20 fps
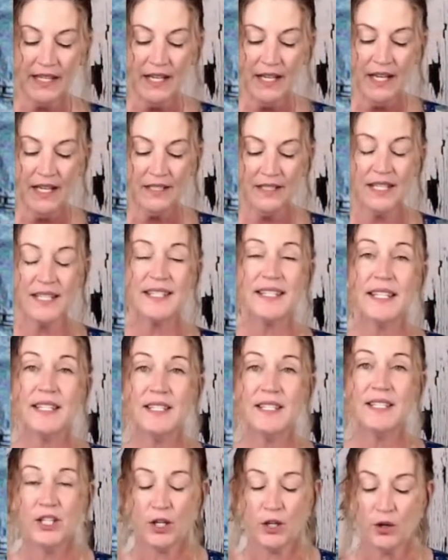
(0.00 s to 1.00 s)
Does
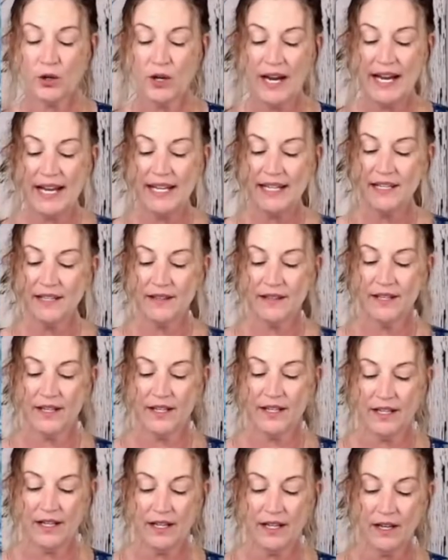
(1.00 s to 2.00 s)
it degrade
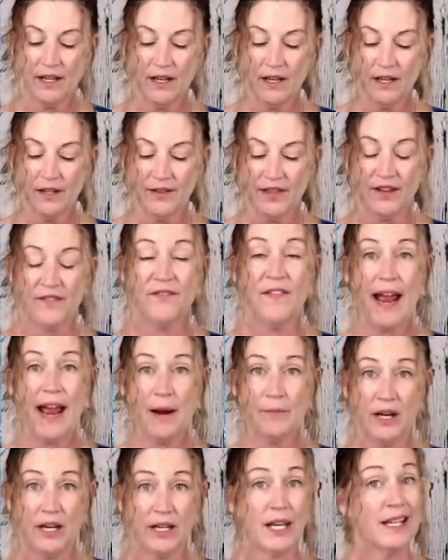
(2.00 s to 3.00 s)
the, the
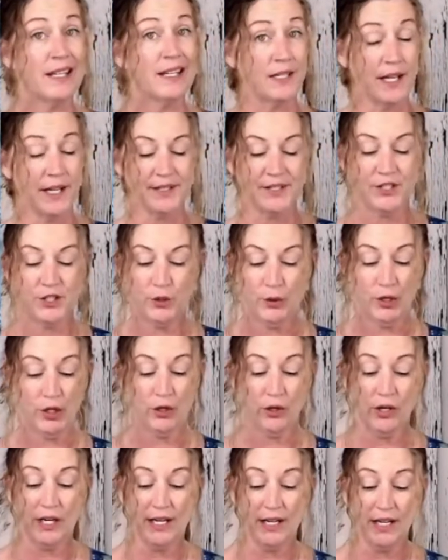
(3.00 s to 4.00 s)
fabric? It does to
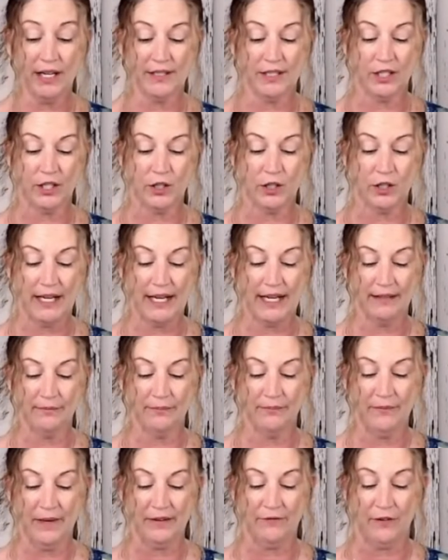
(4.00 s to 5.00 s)
a, a degree,
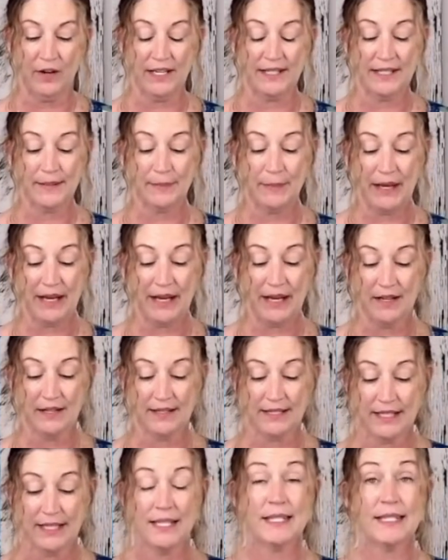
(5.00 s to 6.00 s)
my friends, because
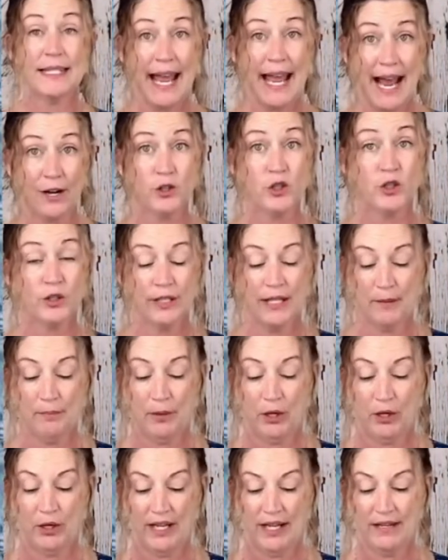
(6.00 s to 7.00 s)
it is actually
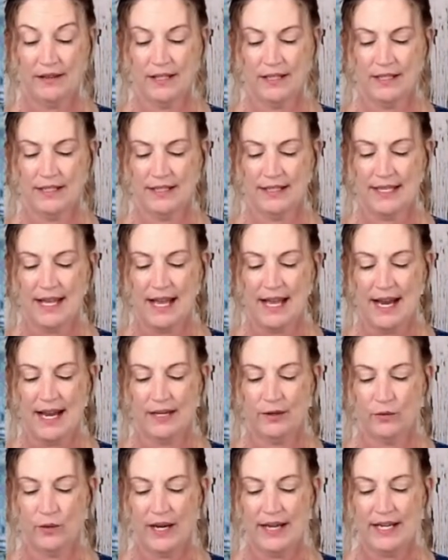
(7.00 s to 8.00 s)
burning the
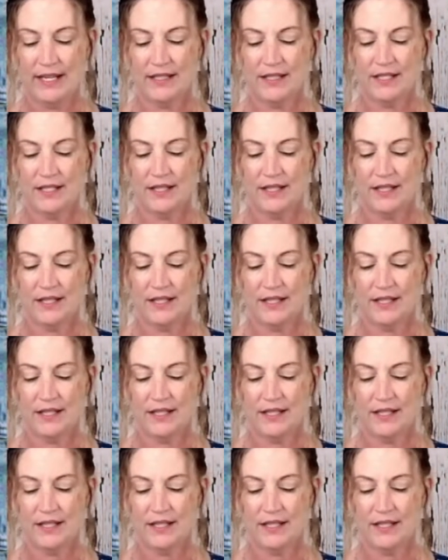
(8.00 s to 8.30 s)
design right into the